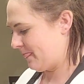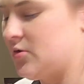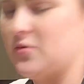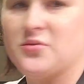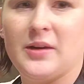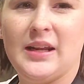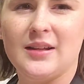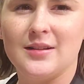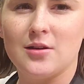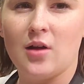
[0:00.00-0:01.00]
So it's reading
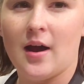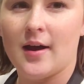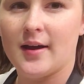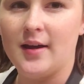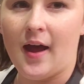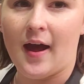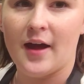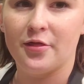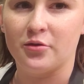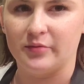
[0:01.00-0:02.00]
a little high
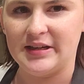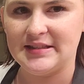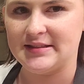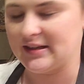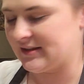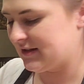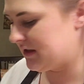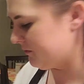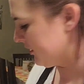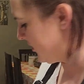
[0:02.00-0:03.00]
at
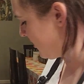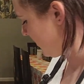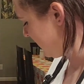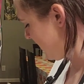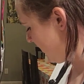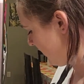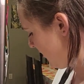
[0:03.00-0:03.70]
360. I'm gonna turn it down a